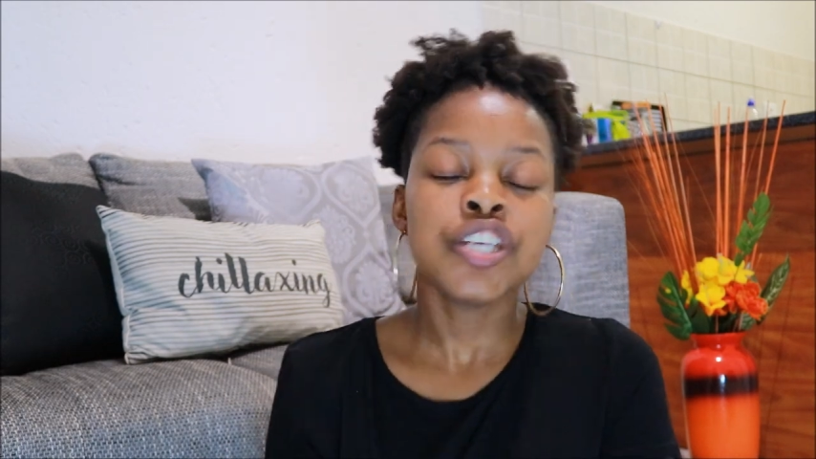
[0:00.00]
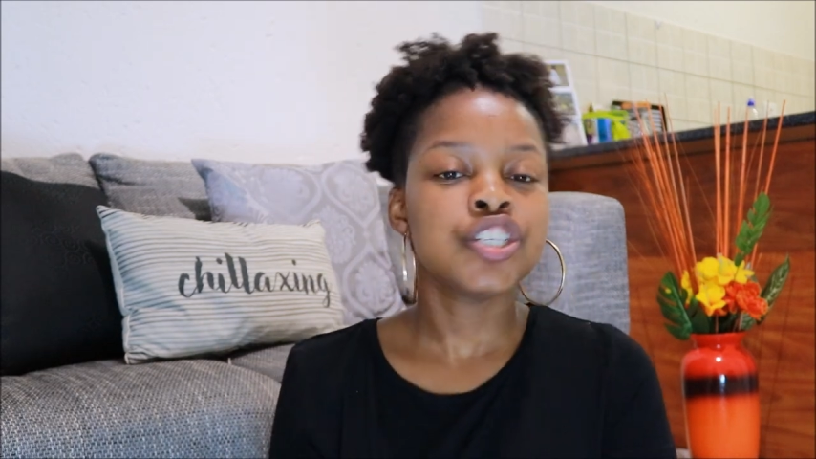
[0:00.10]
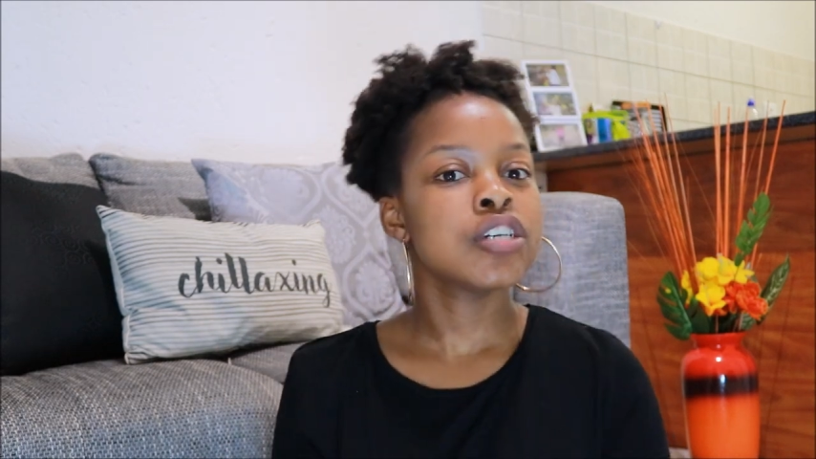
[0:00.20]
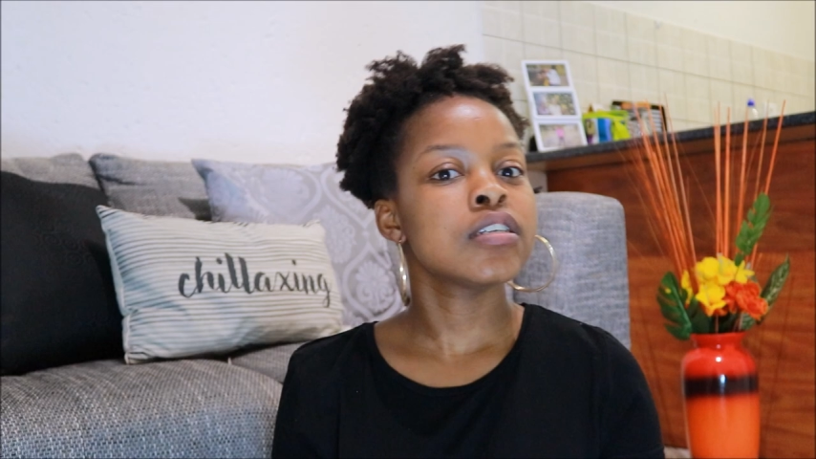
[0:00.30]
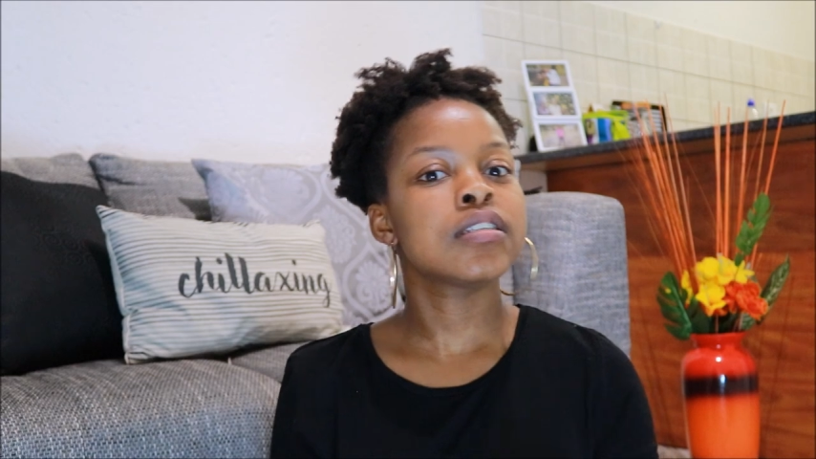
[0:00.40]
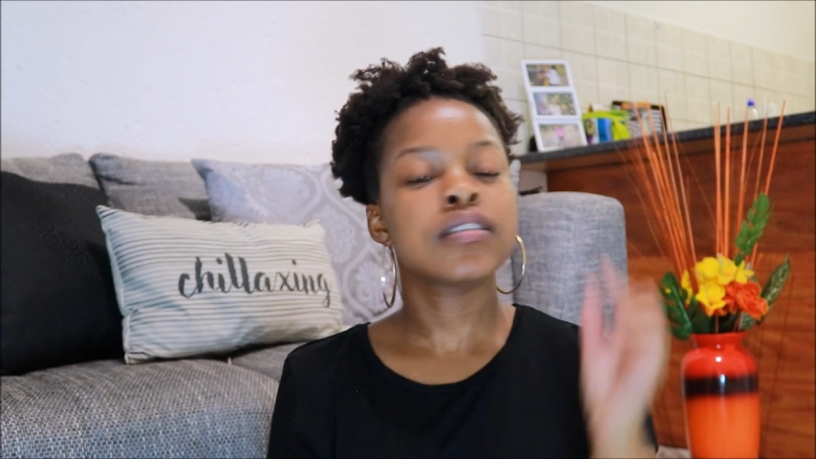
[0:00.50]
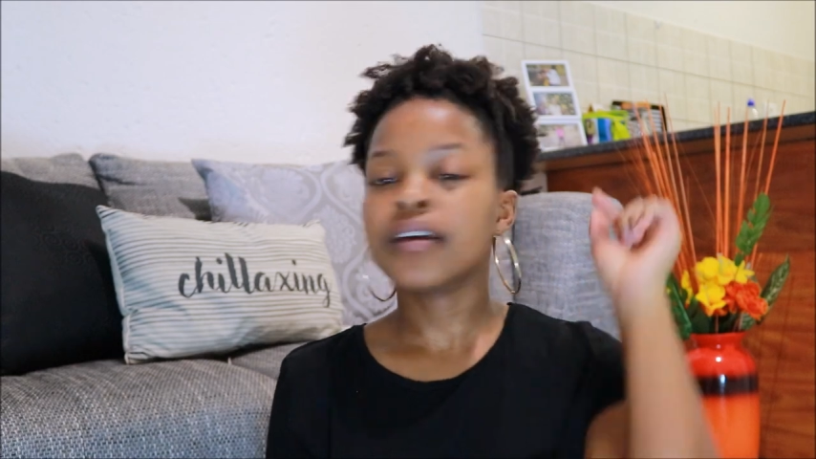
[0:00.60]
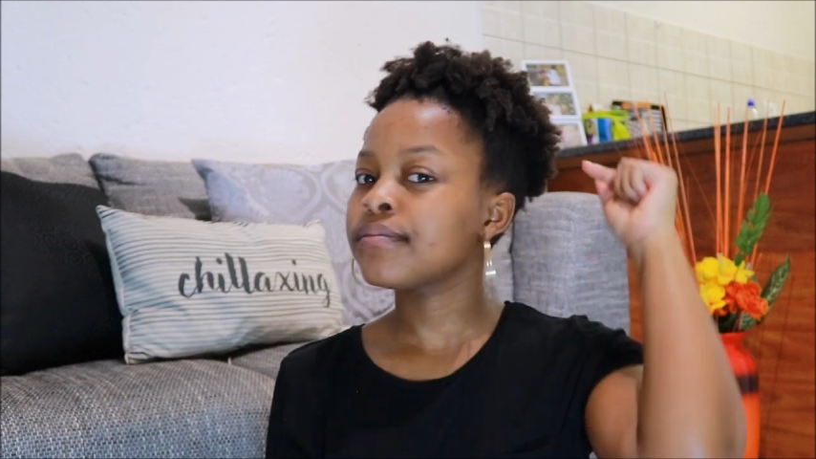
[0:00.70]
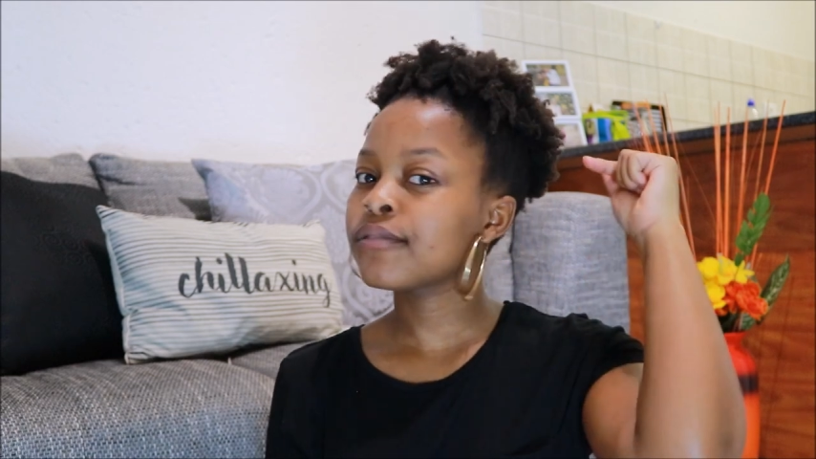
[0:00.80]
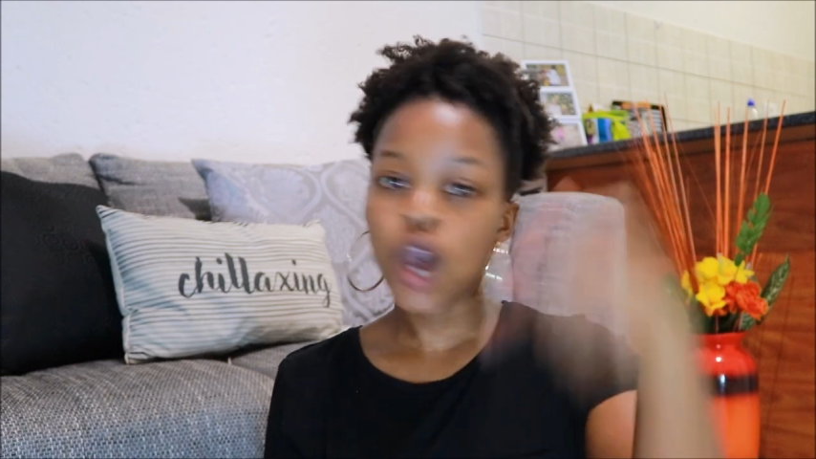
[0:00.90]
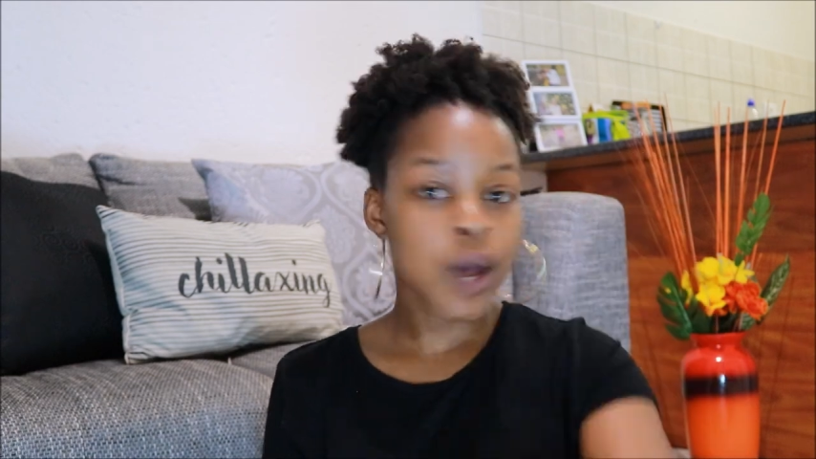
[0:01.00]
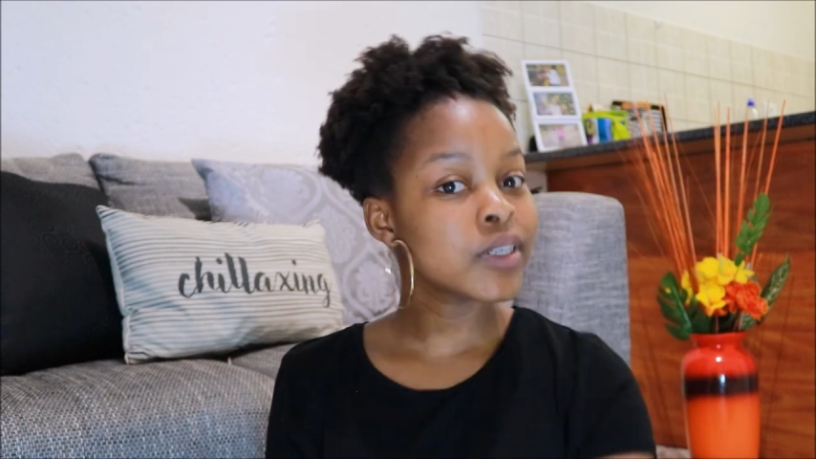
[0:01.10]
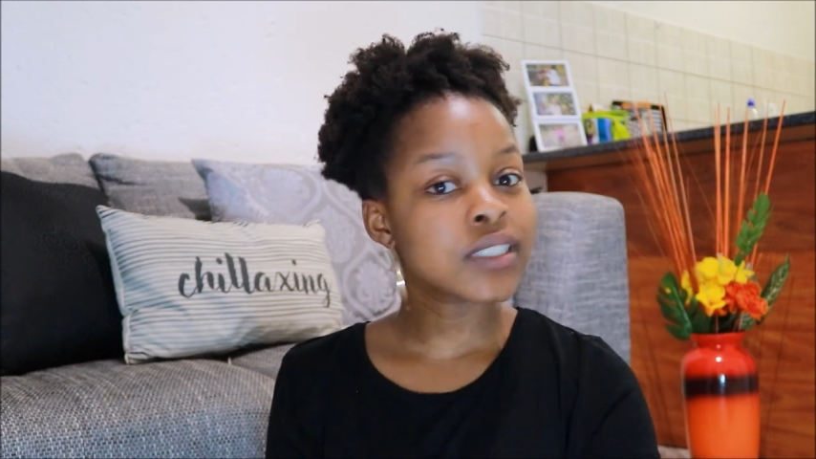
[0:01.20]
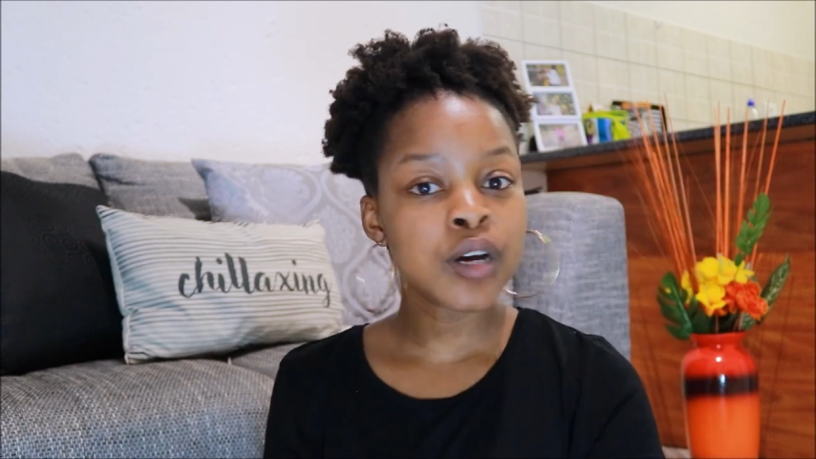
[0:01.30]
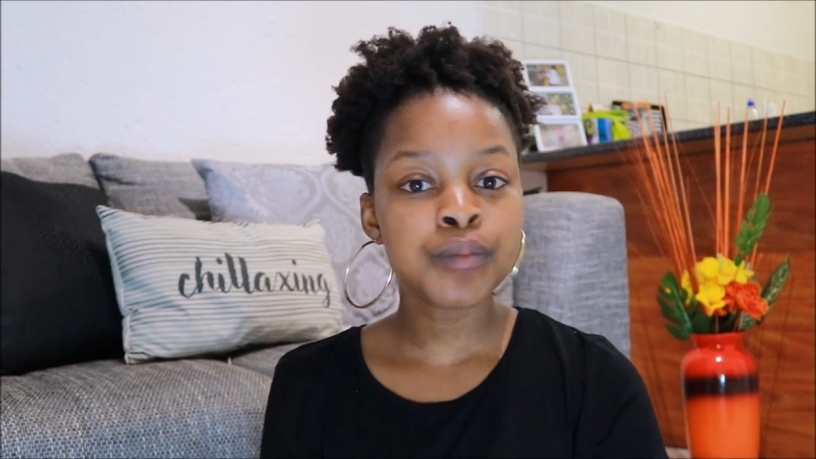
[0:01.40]
just
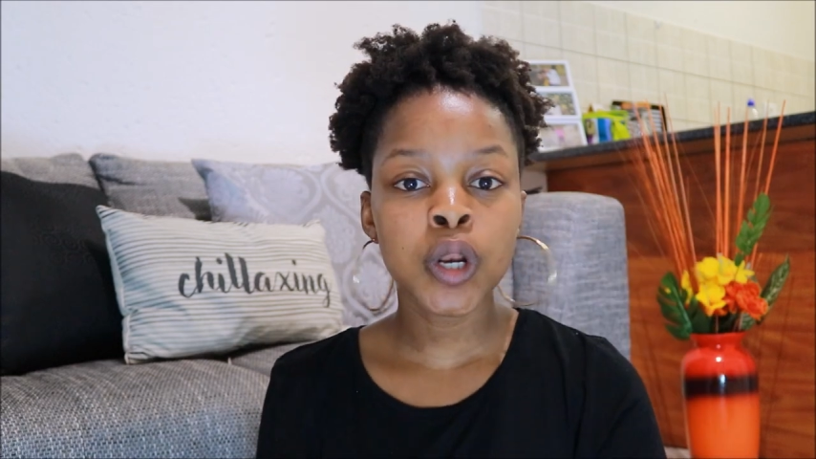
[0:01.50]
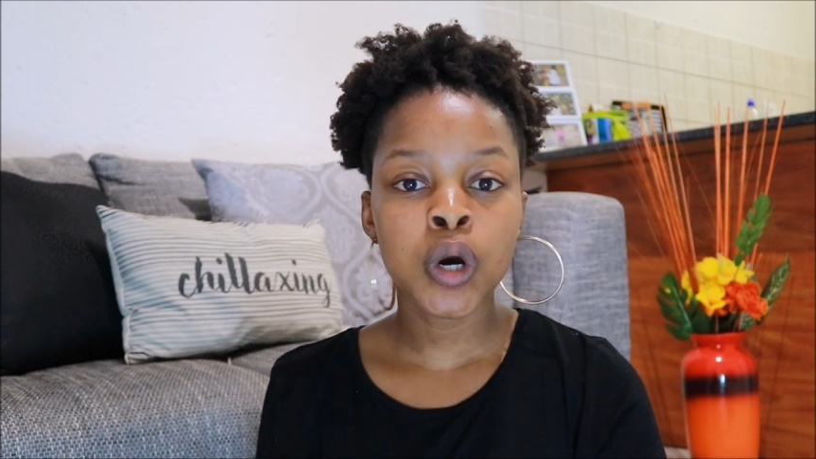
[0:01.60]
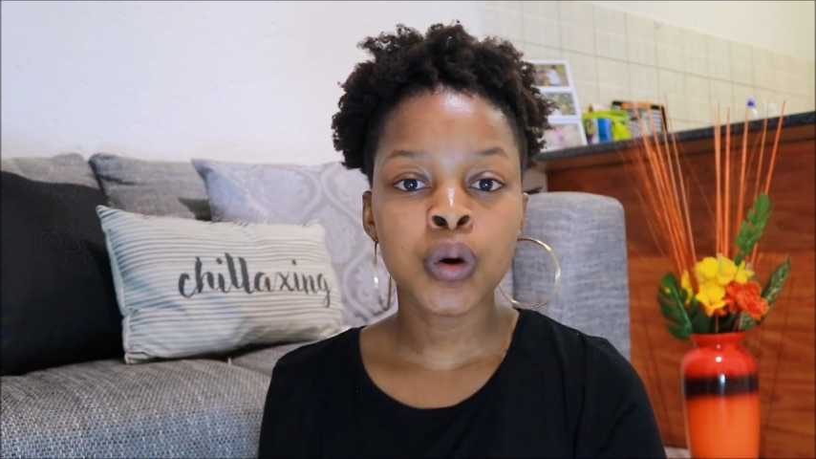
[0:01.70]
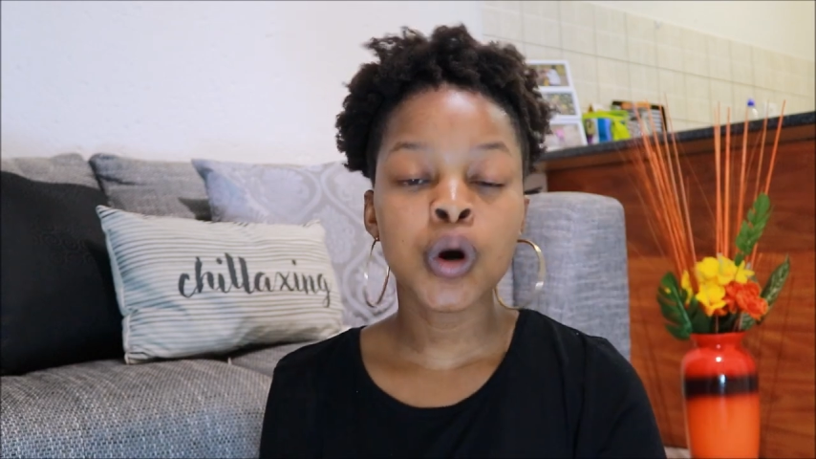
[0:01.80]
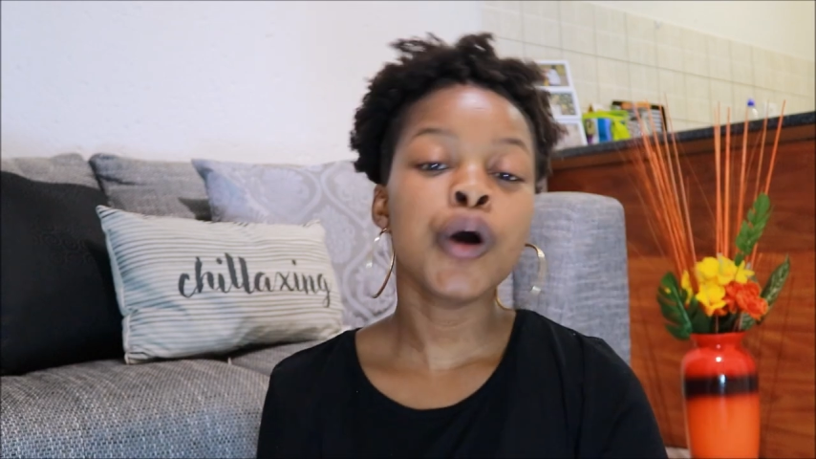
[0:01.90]
comment down below